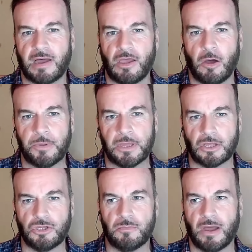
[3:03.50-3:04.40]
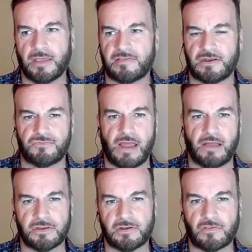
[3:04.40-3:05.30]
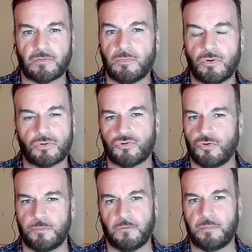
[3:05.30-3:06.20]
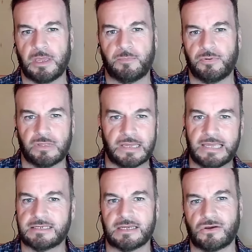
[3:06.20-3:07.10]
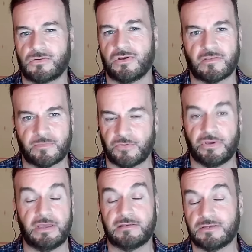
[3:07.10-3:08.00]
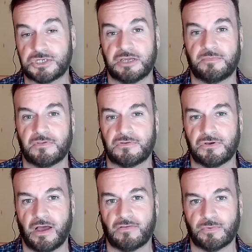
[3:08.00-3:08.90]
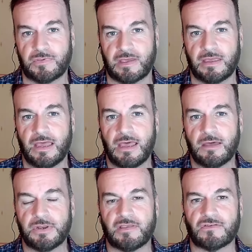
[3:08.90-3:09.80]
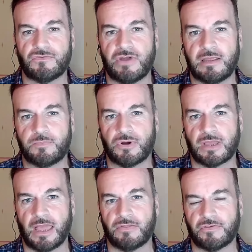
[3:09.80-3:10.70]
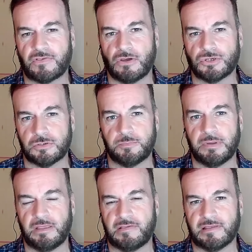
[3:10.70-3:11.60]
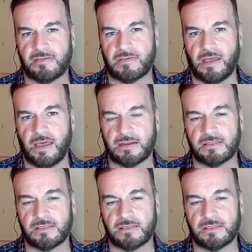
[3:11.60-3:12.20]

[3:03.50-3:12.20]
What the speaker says: and myopic, and you might sit around in a small group of people eating crisps or eating chips, as you guys would say, but it doesn't really bring out the social beast inside.